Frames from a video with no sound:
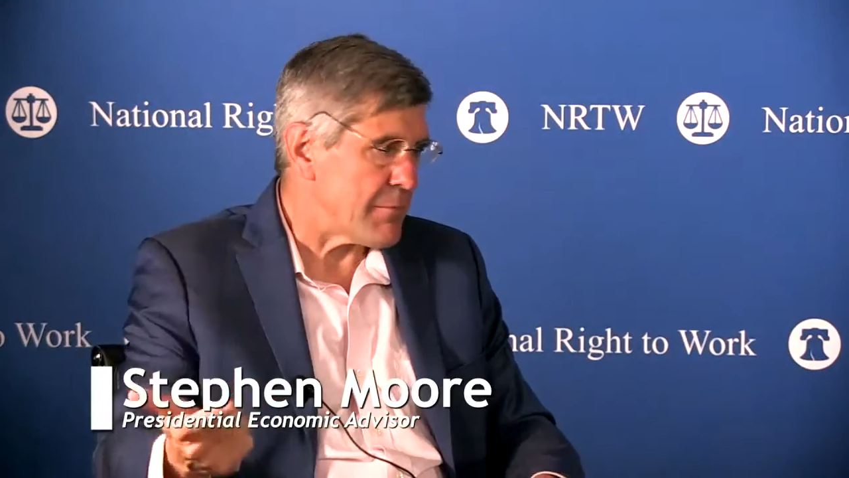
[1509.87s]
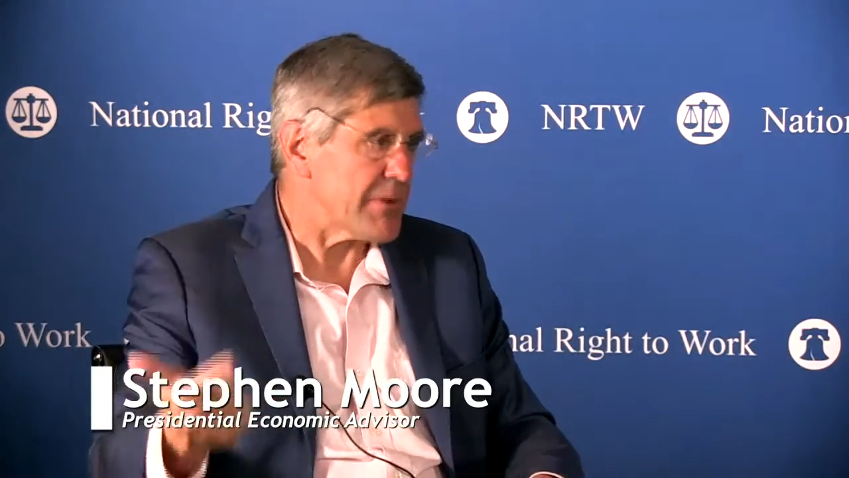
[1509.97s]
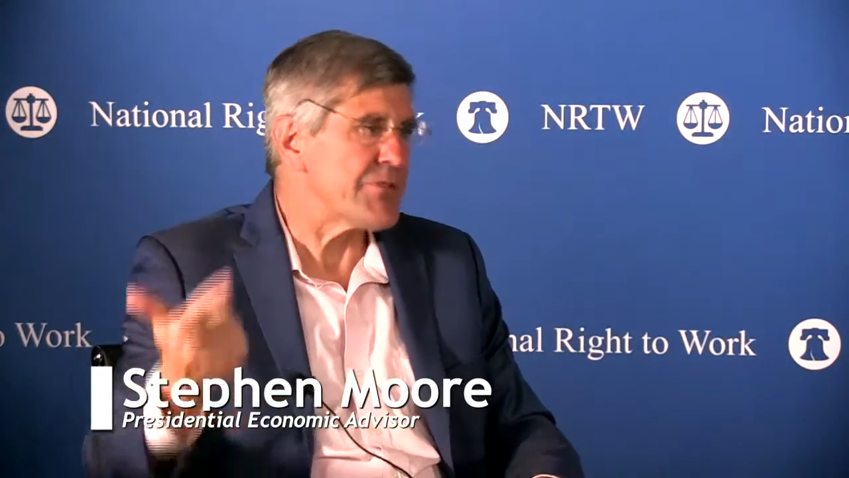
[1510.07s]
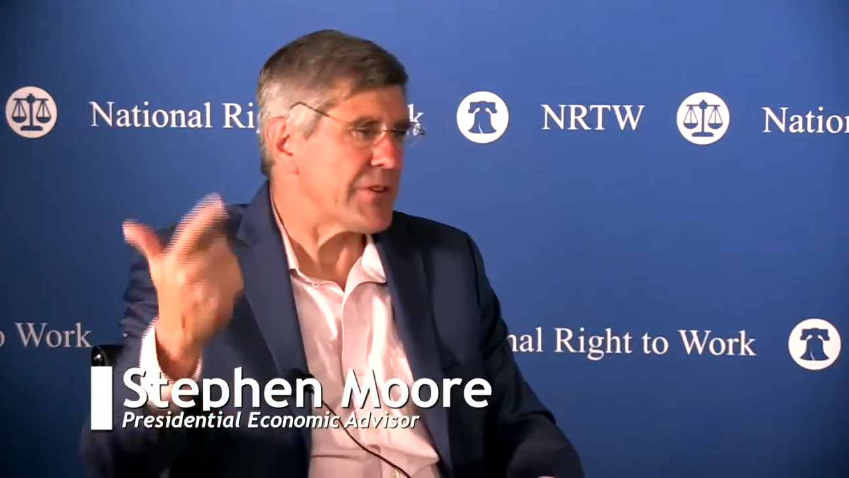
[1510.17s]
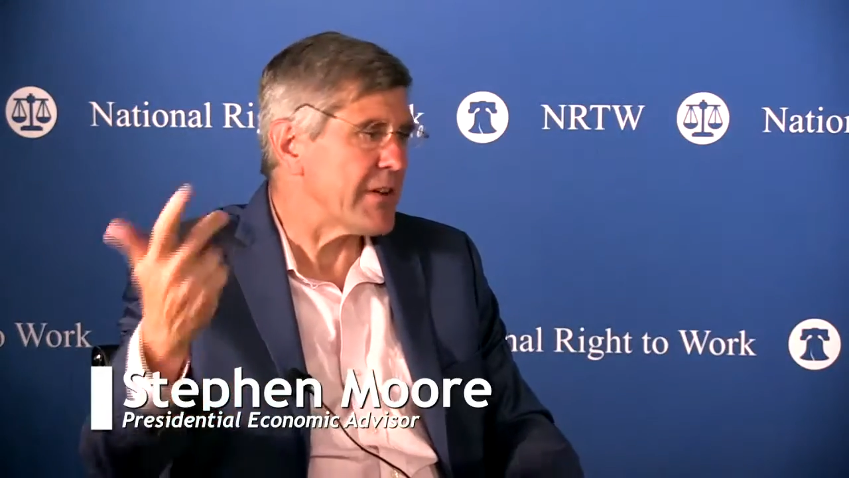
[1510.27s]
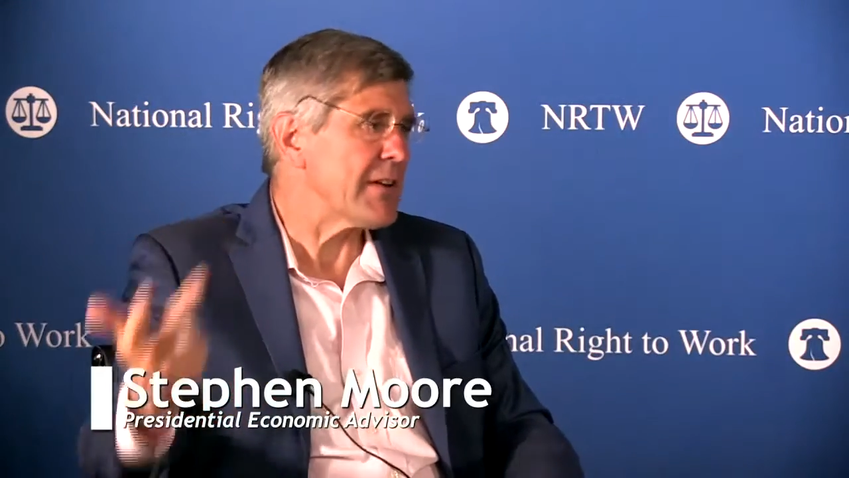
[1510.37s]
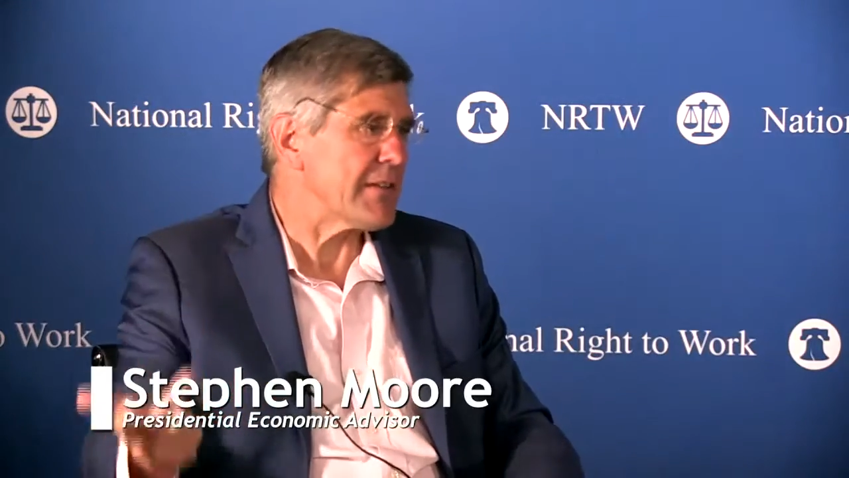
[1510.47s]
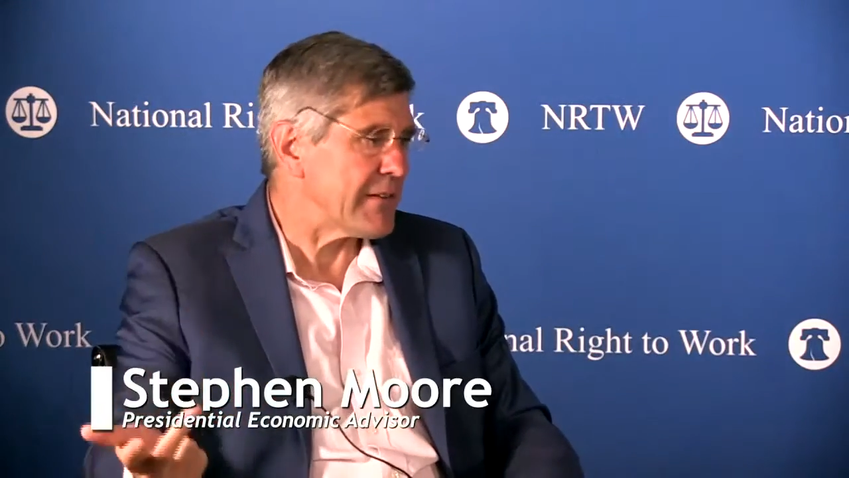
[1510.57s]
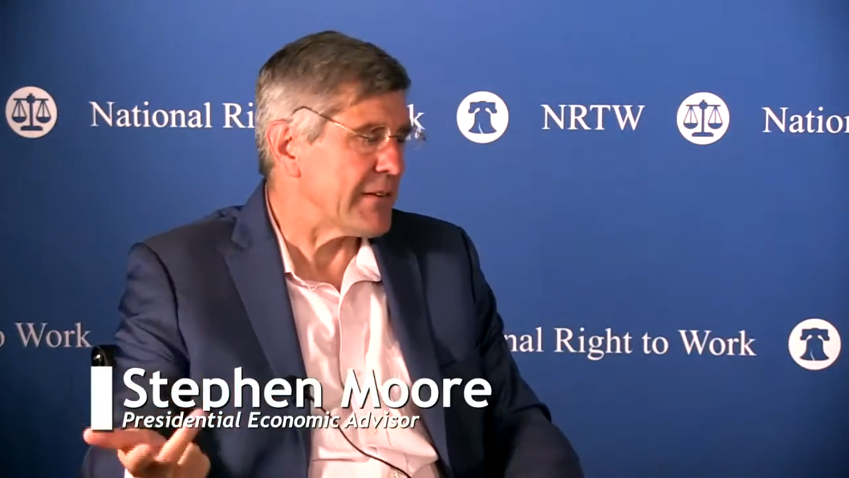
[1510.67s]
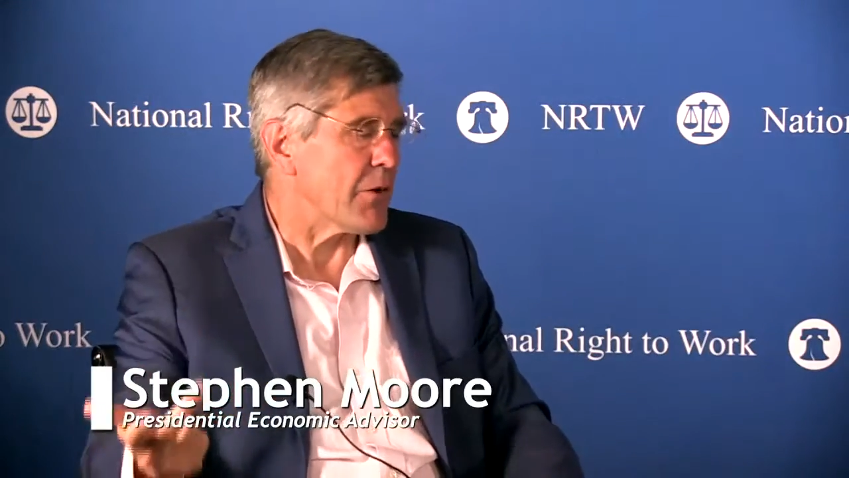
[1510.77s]

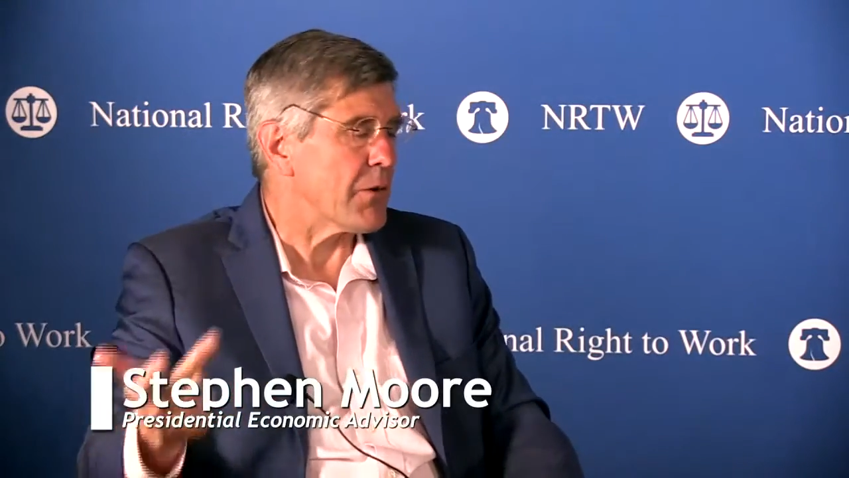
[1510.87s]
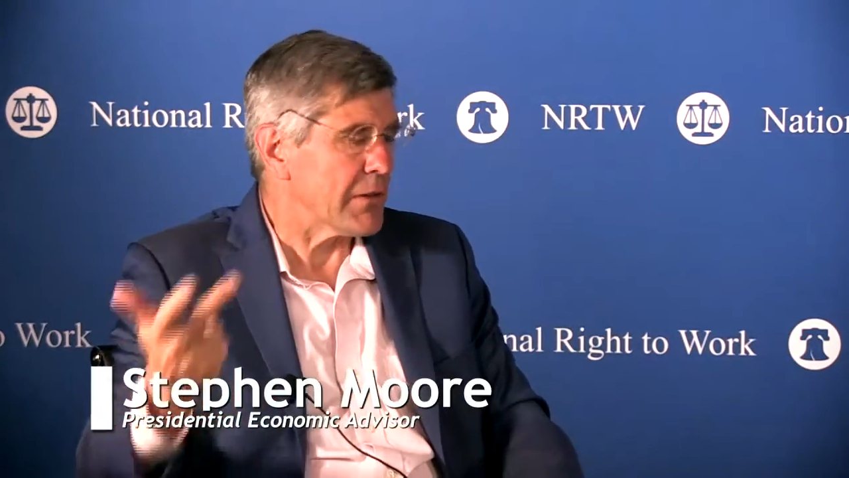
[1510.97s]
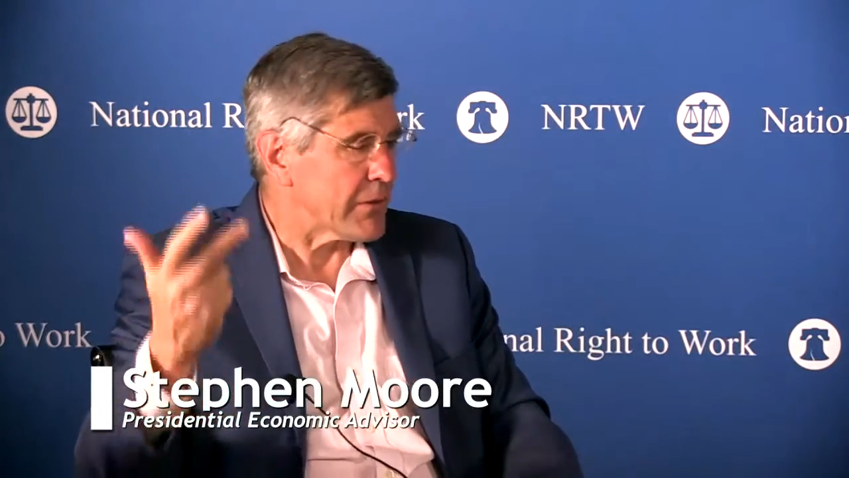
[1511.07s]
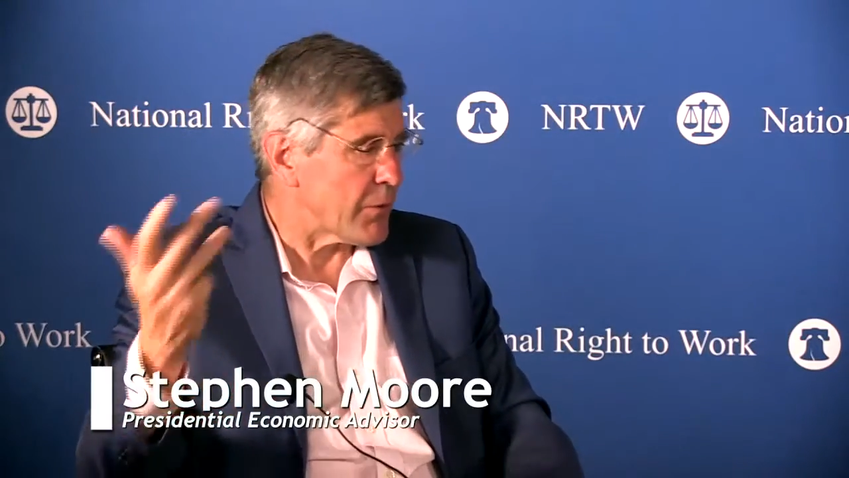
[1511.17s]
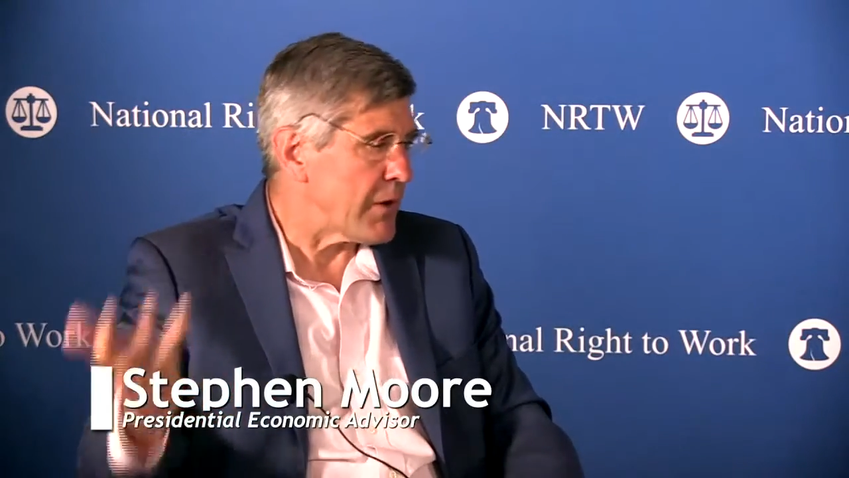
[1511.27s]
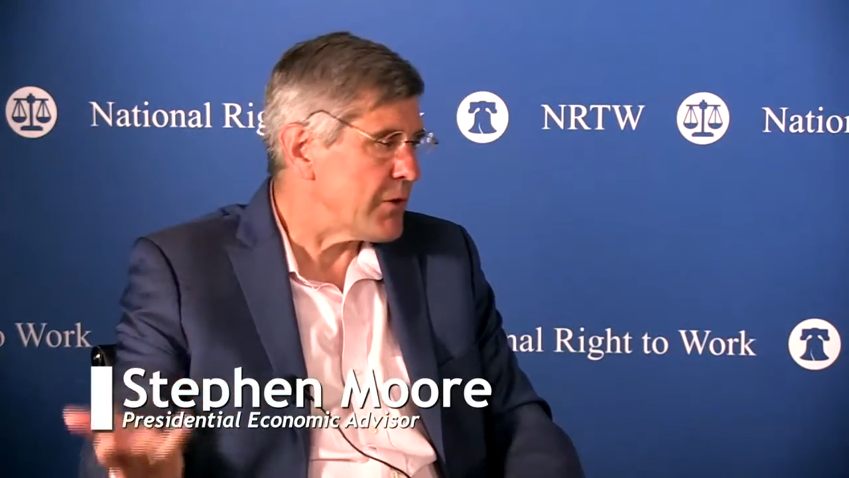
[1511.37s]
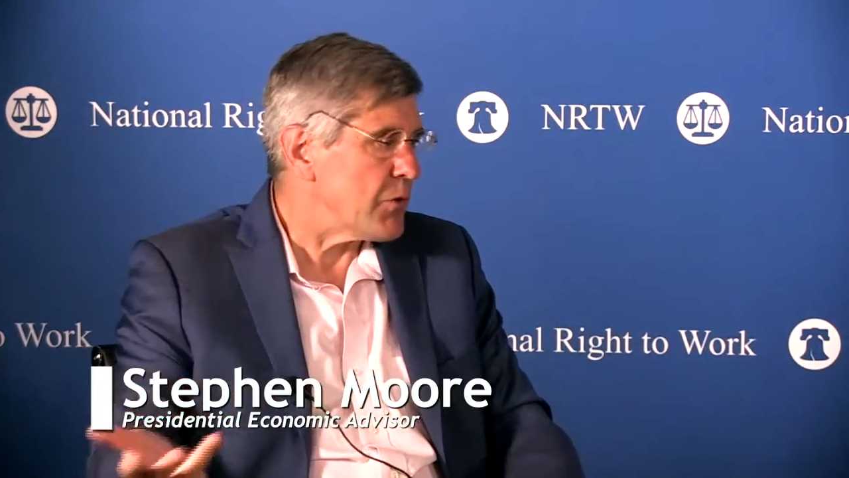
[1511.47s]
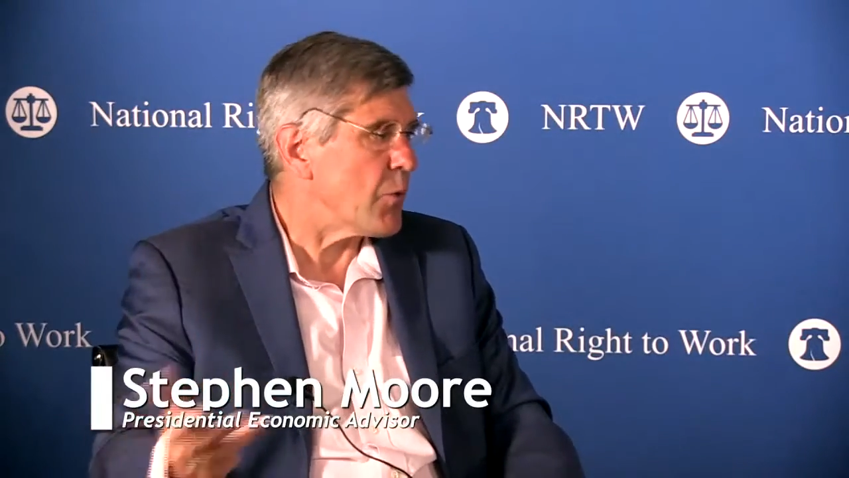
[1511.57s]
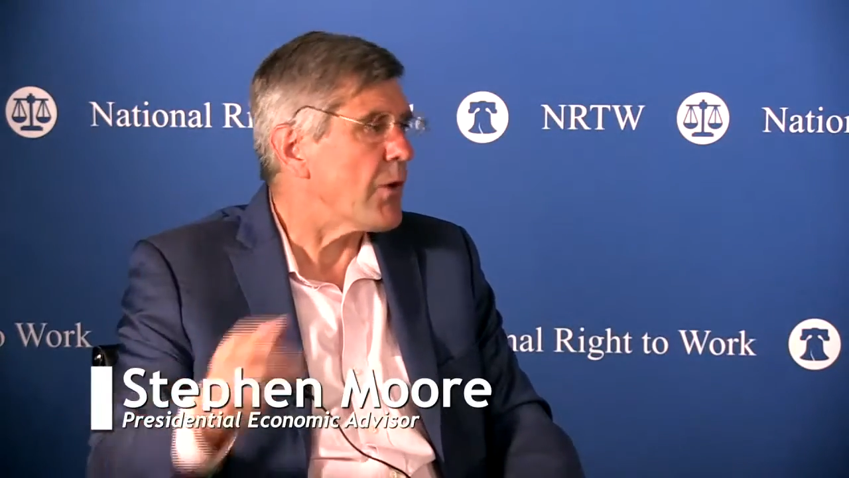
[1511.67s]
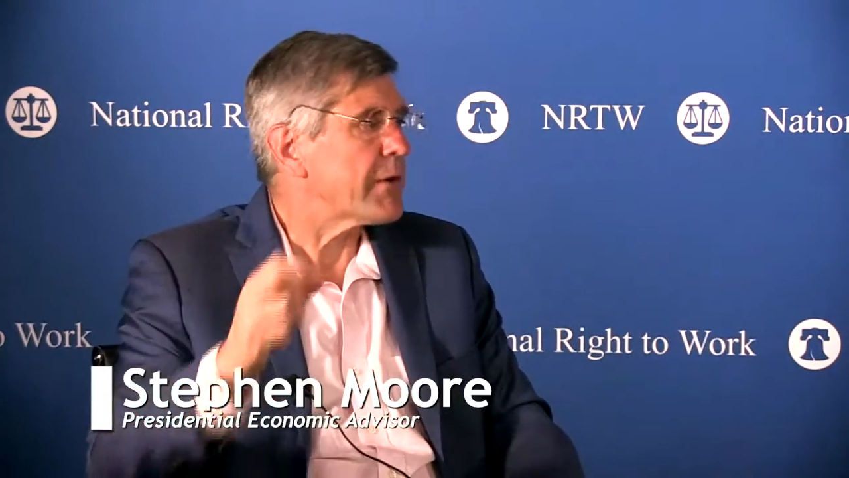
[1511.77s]
Michigan, Illinois, New
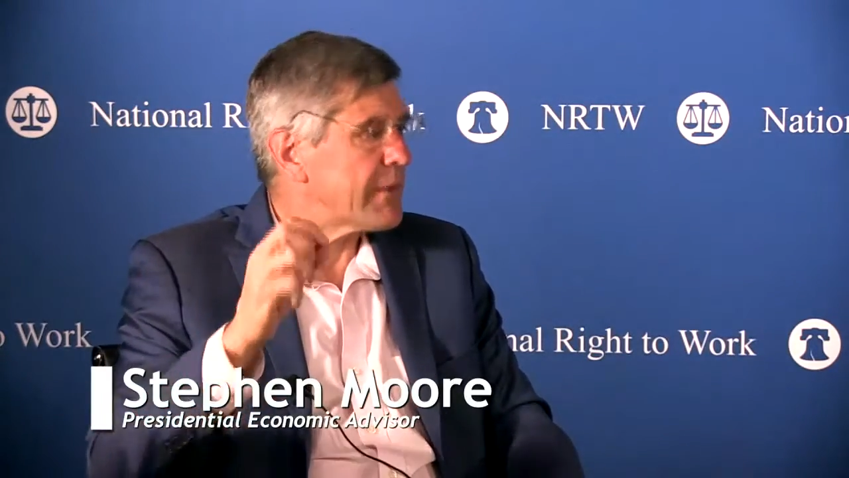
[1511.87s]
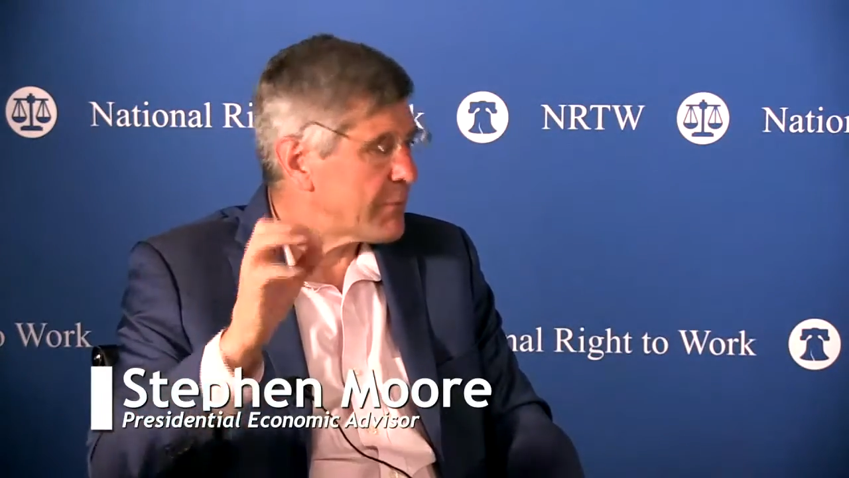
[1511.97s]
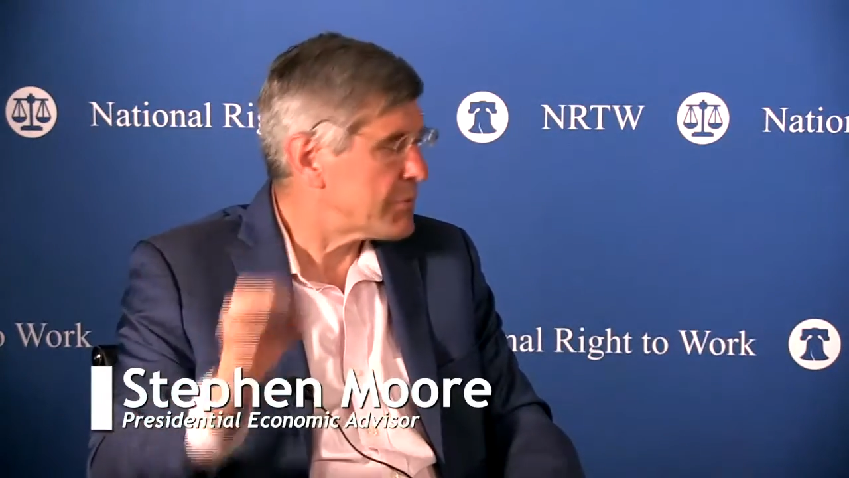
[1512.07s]
York,